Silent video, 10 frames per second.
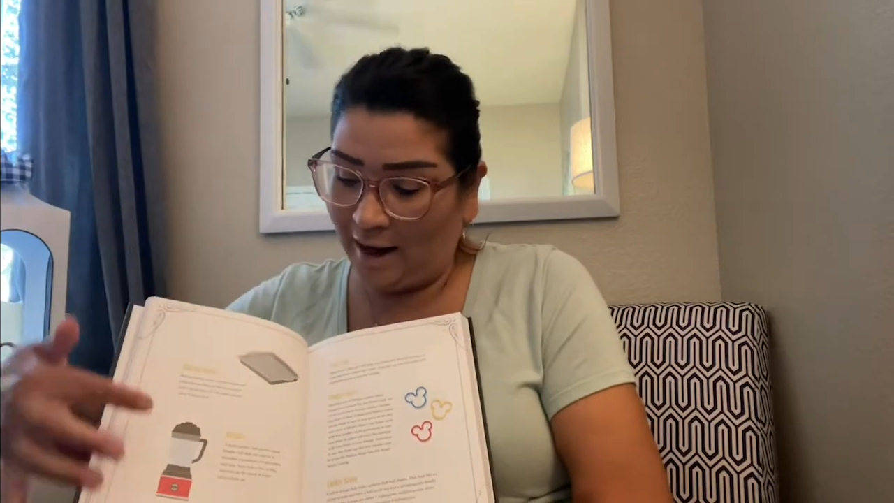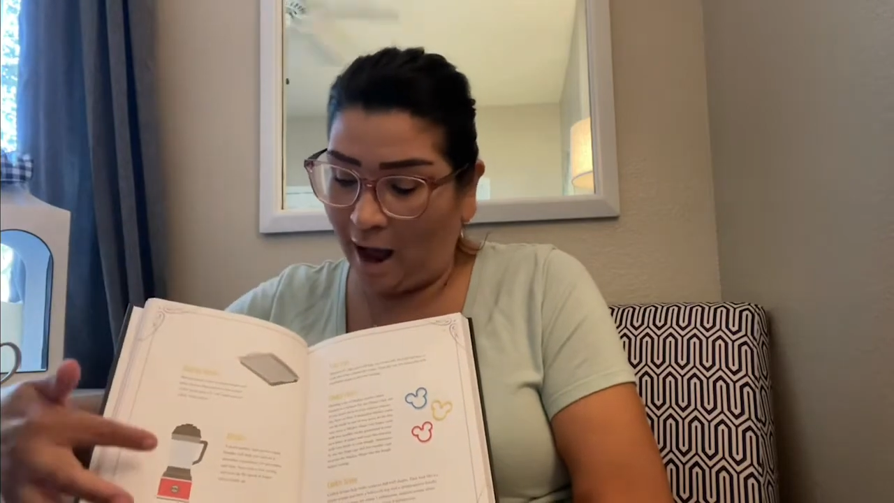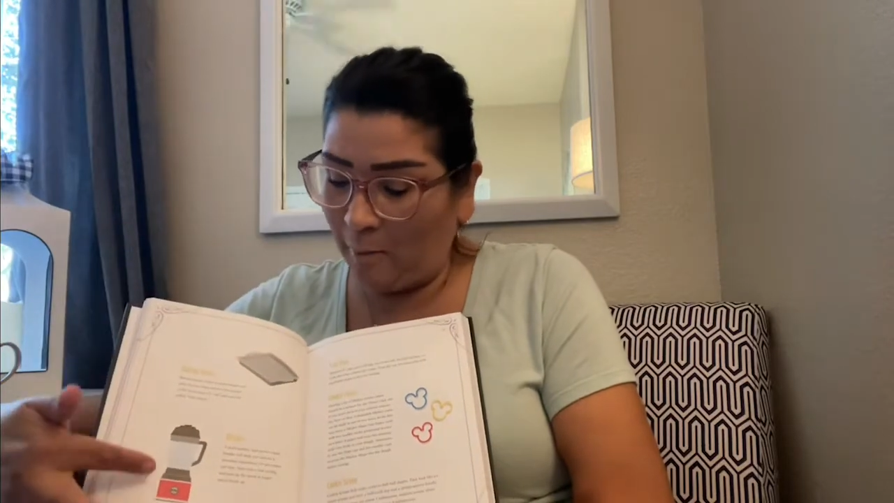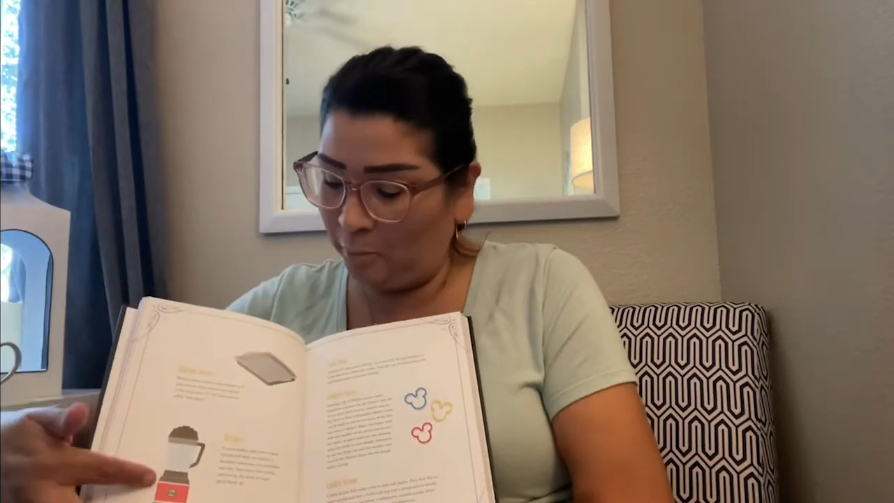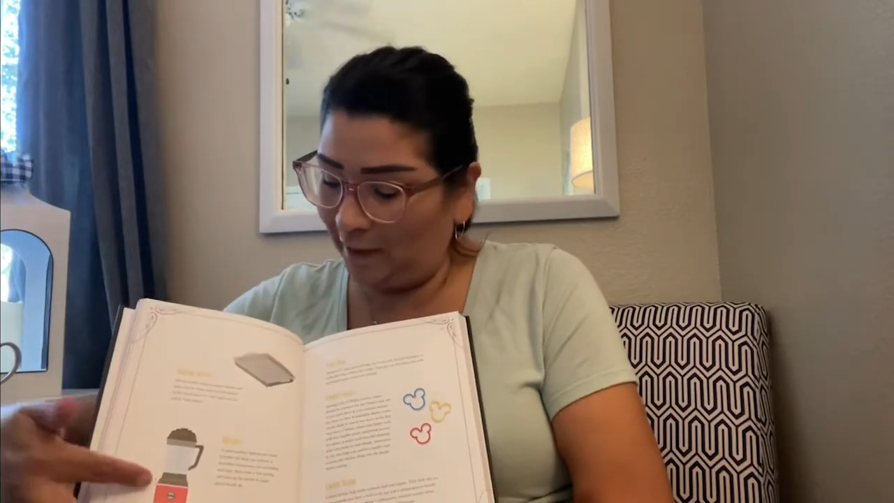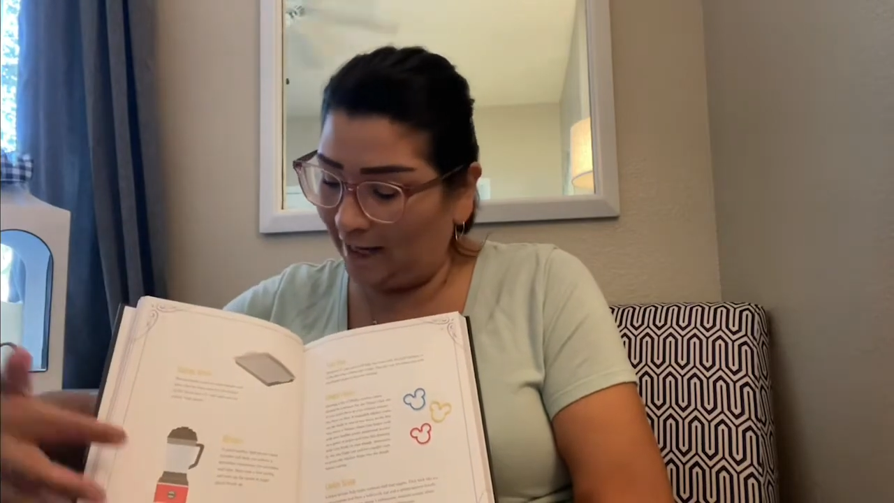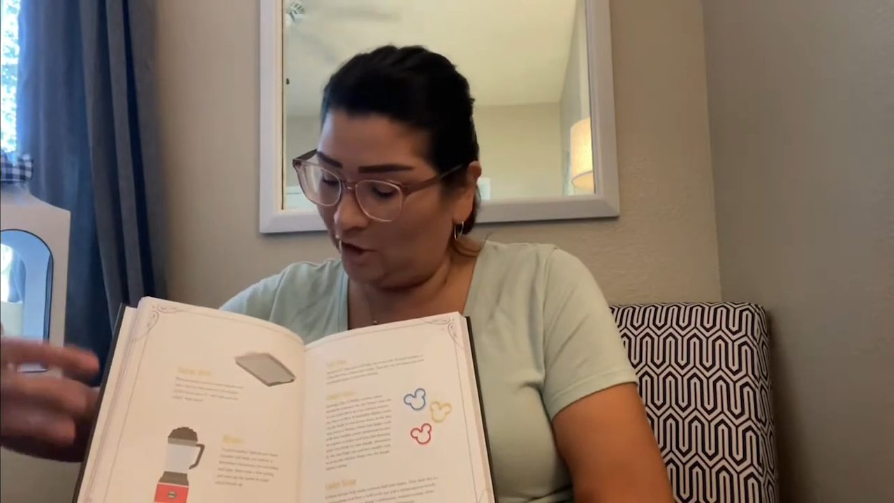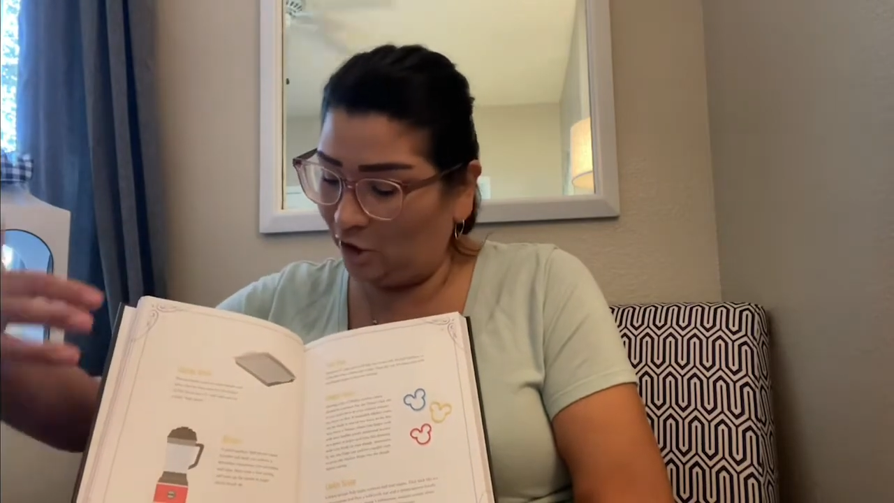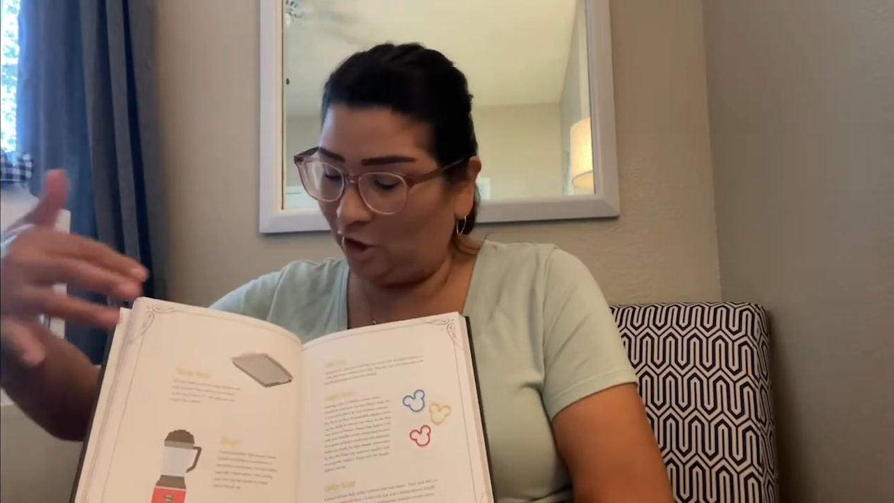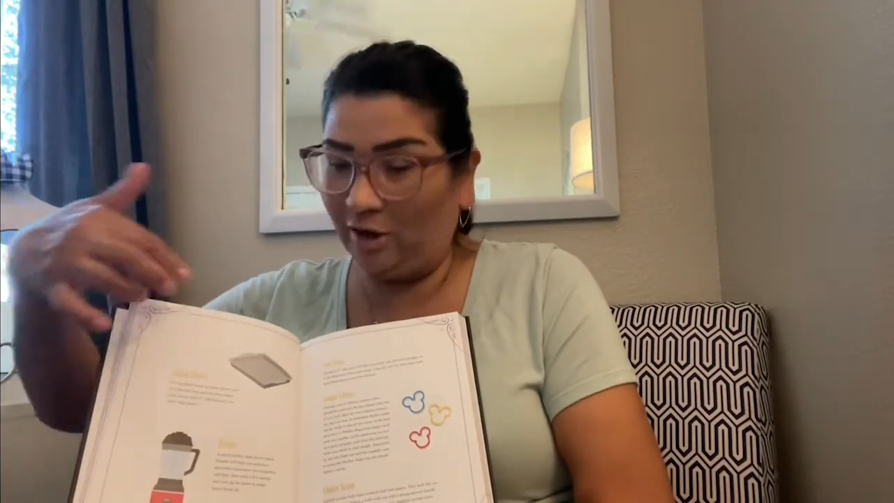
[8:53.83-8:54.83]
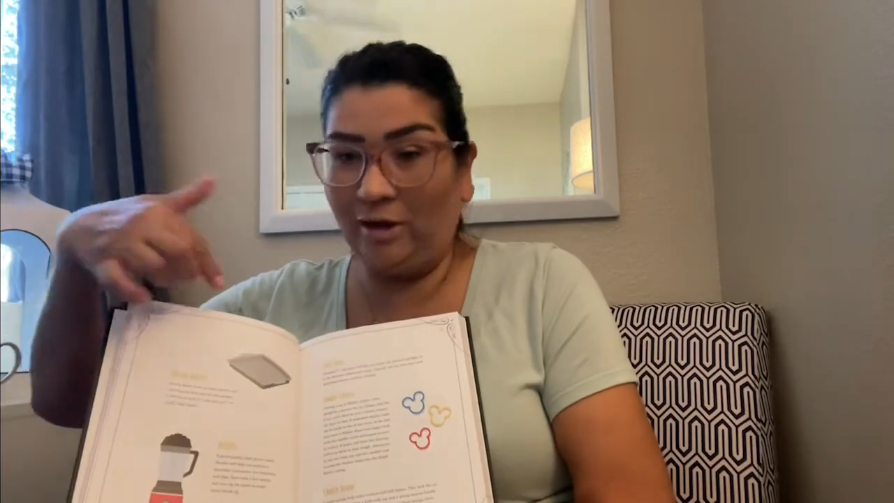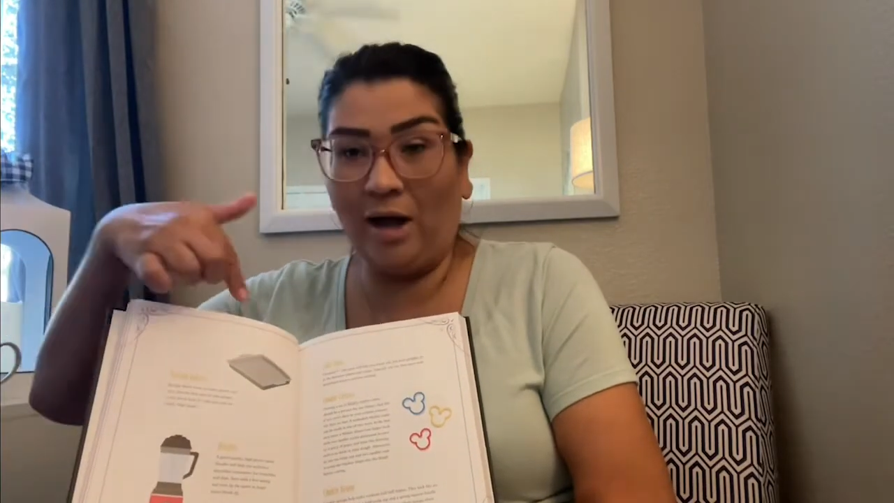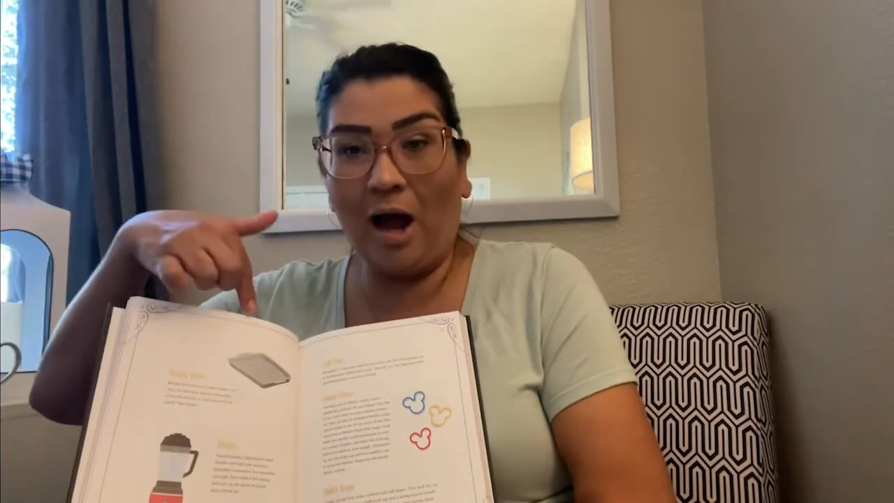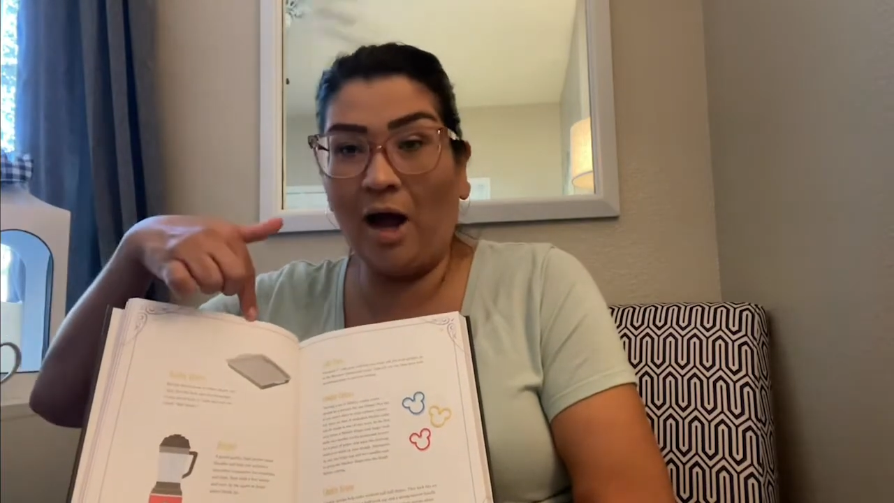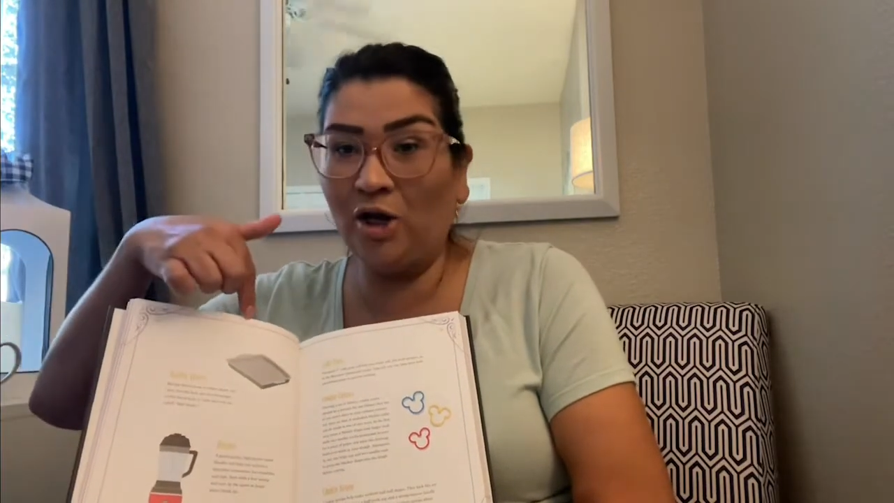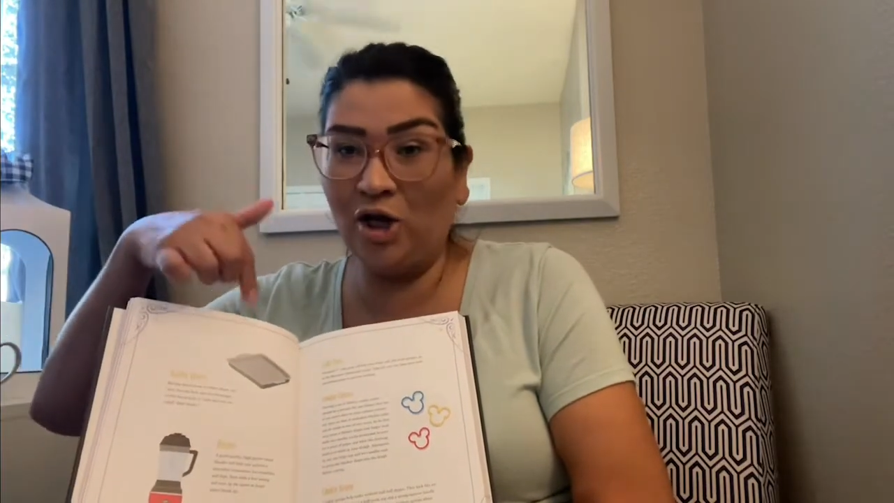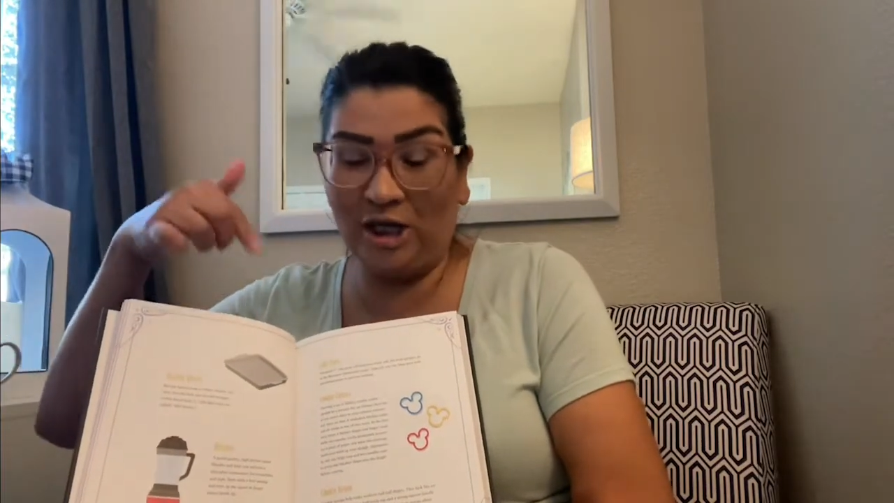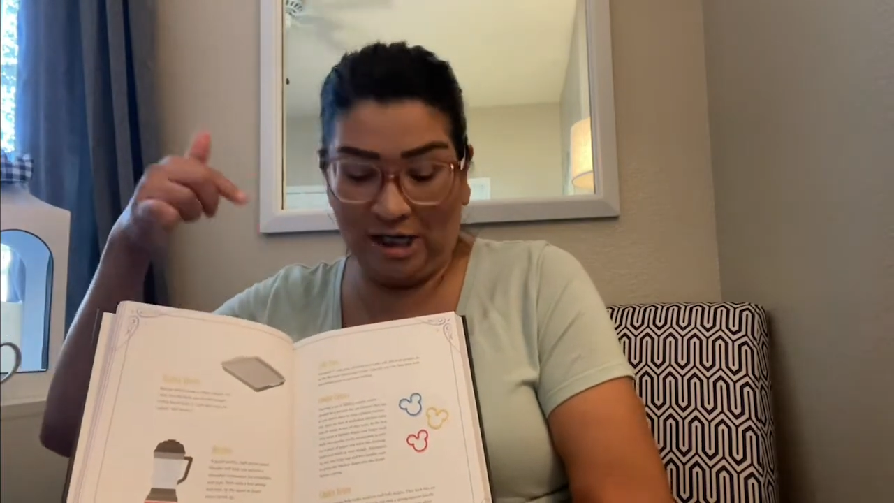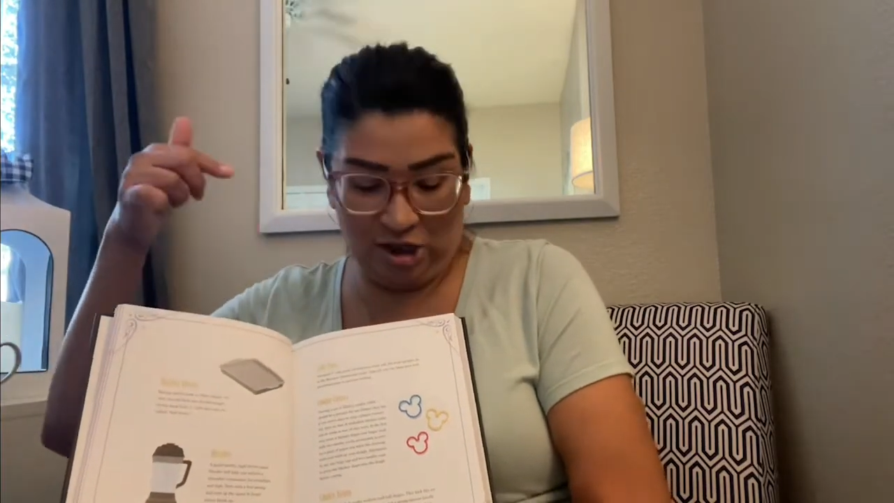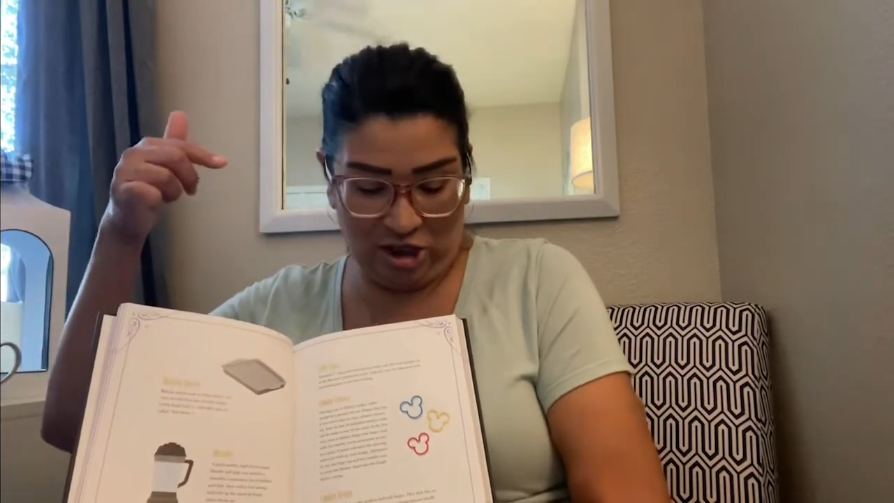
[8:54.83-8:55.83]
a blender, a
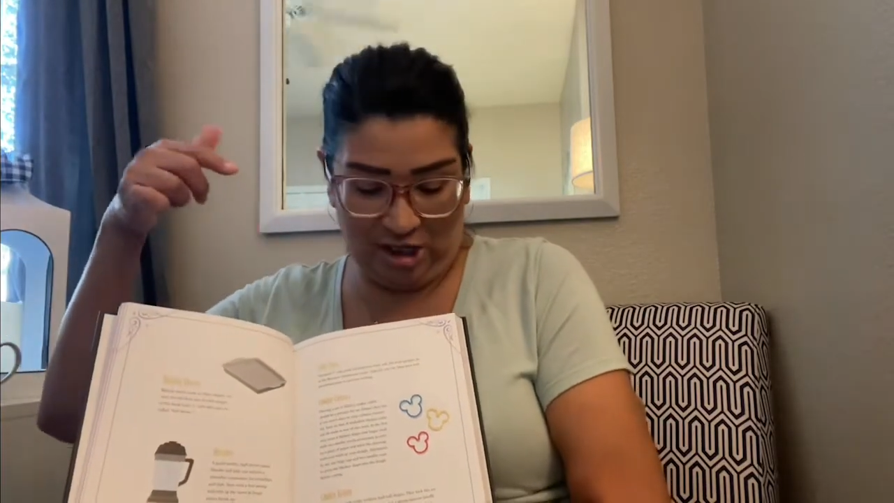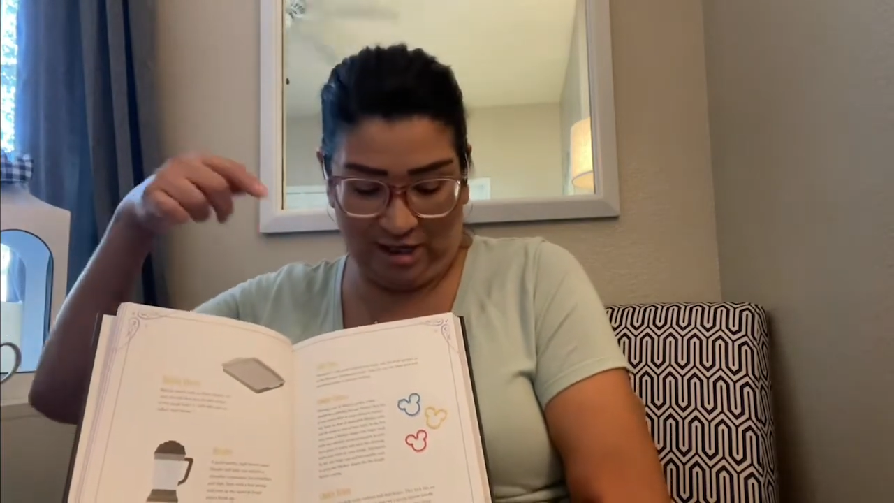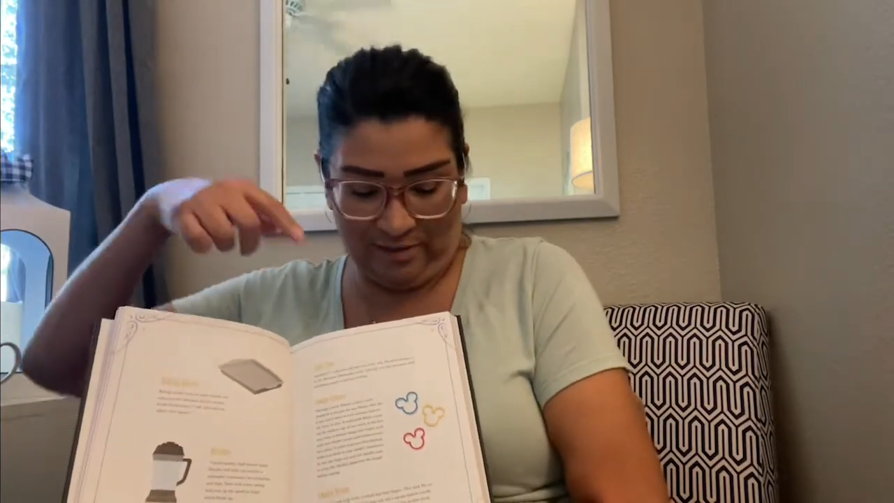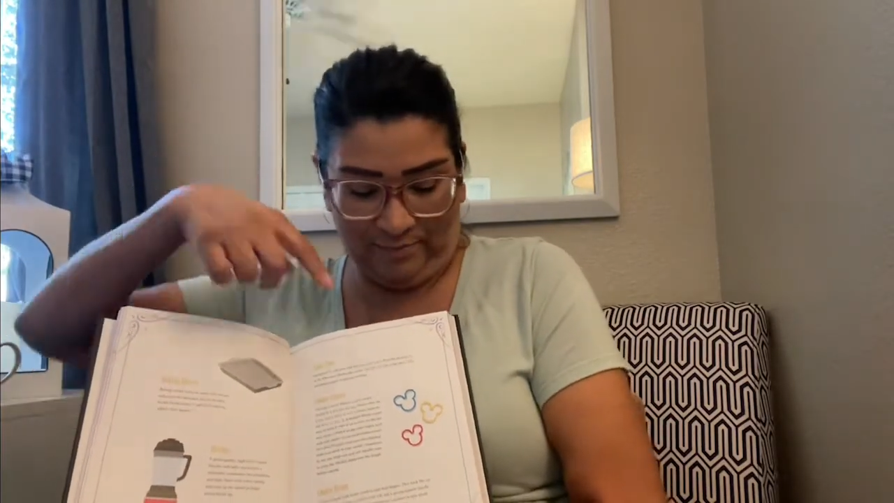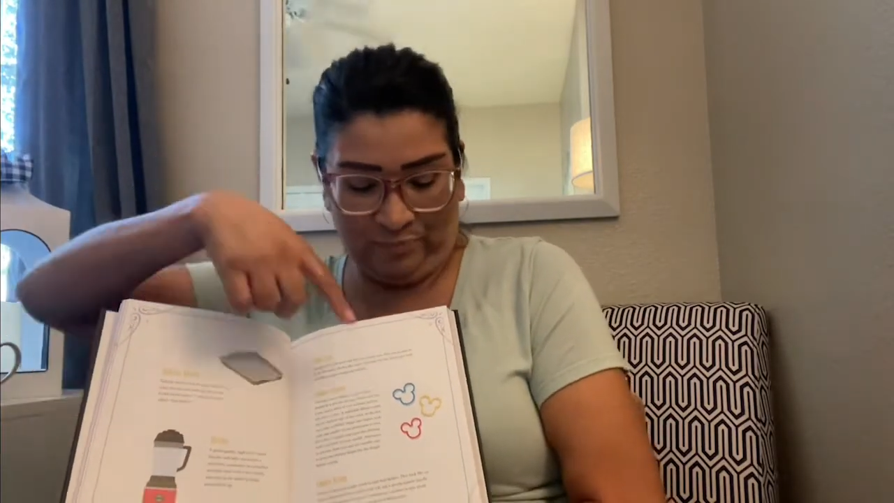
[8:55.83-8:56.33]
cookie sheet,